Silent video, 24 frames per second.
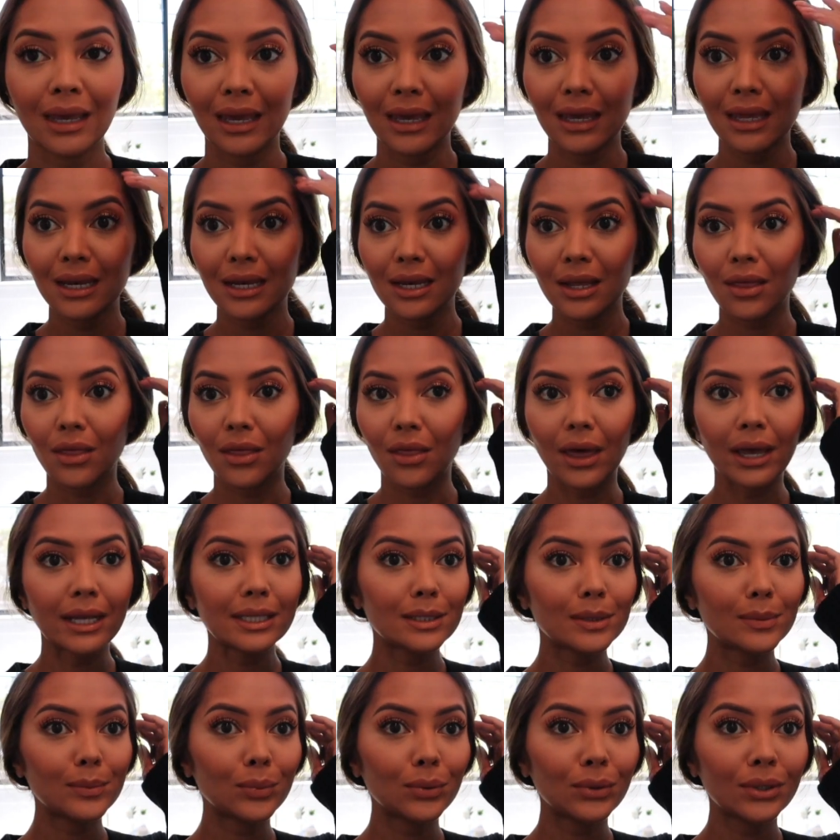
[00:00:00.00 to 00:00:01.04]
And
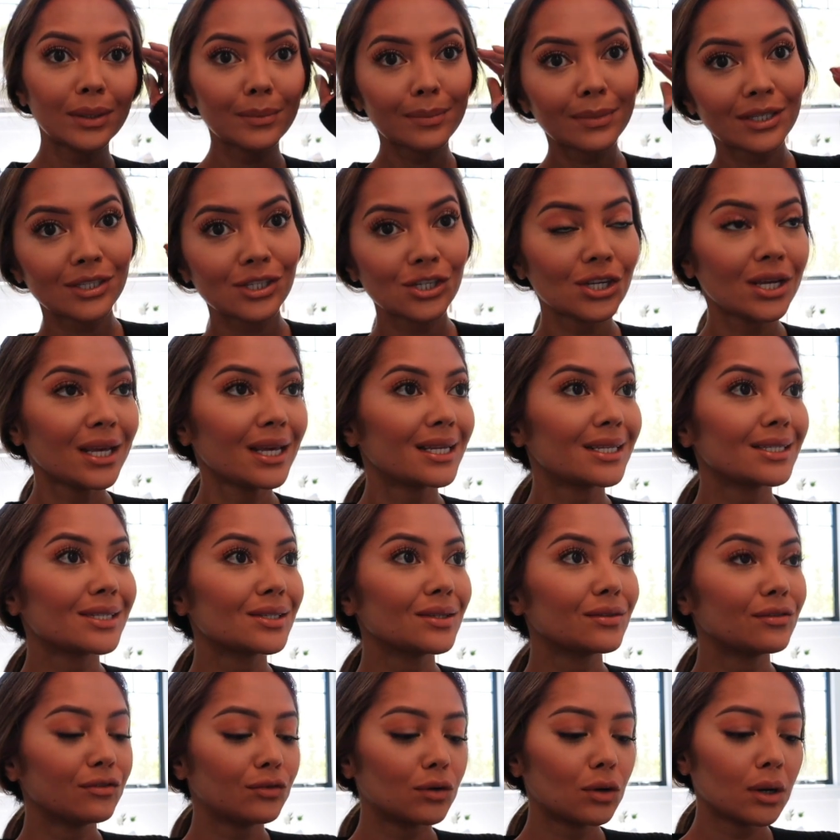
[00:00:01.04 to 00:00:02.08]
that's pretty much it
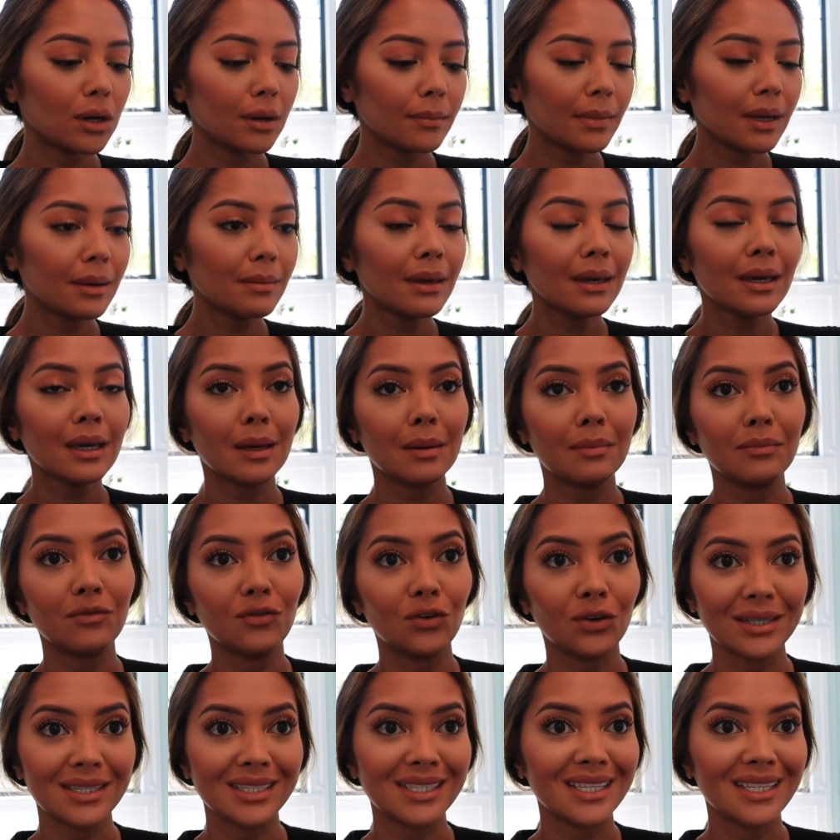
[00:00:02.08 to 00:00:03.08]
for my makeup for